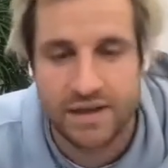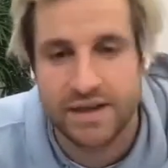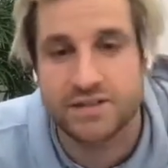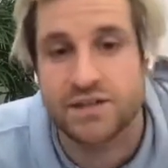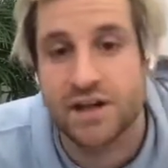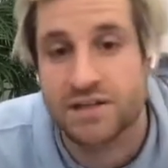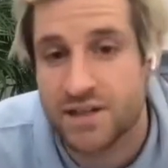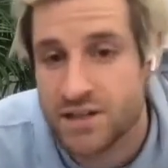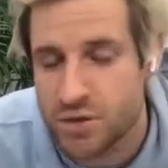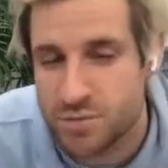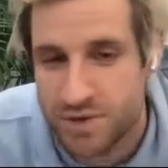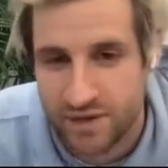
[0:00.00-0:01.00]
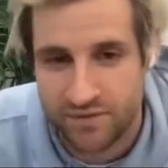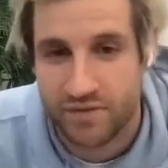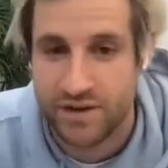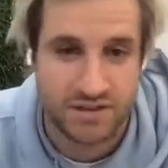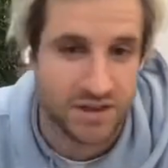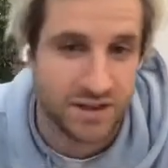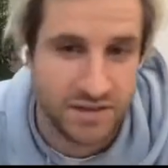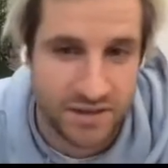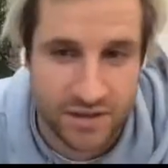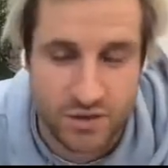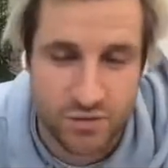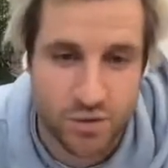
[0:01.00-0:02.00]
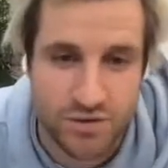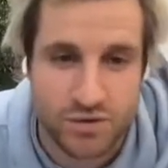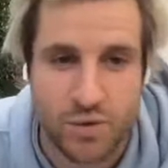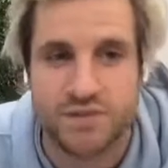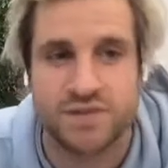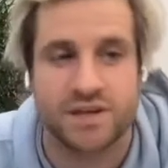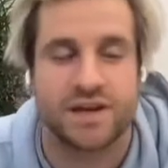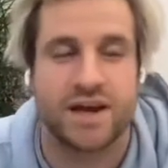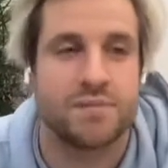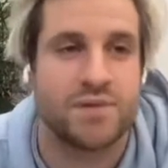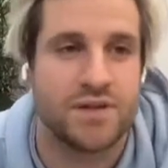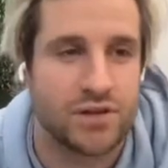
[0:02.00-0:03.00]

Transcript: it starts actually being very exciting. Because what's the worst that can happen?